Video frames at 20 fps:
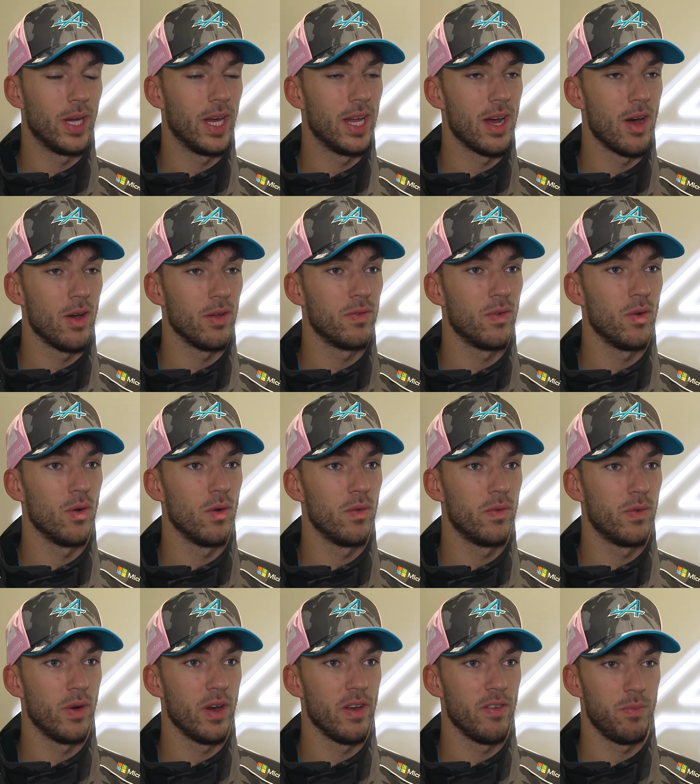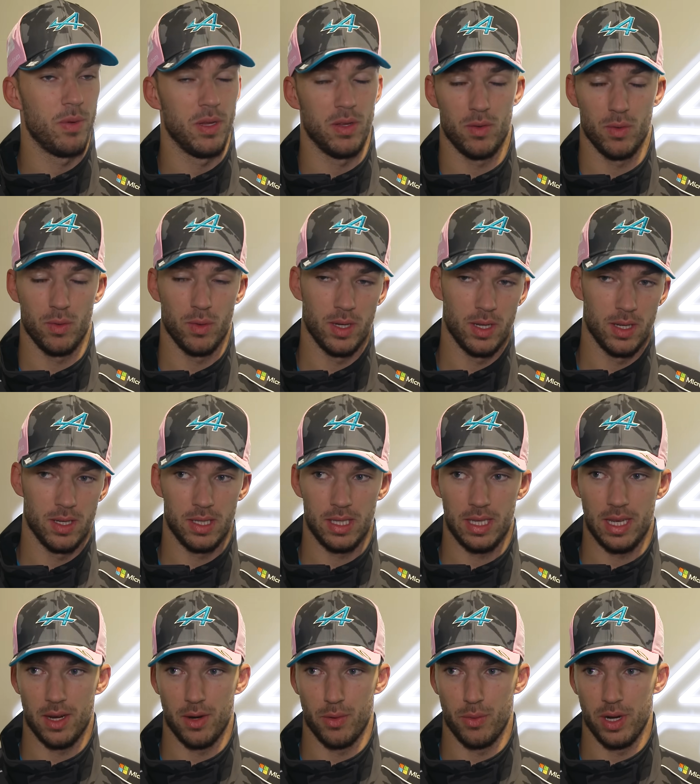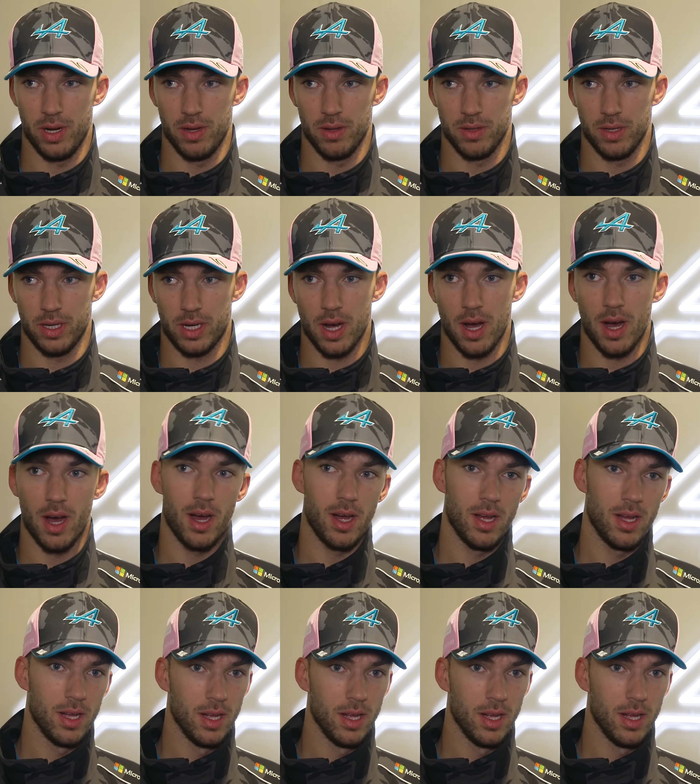get out for FP2 and get a read on the car,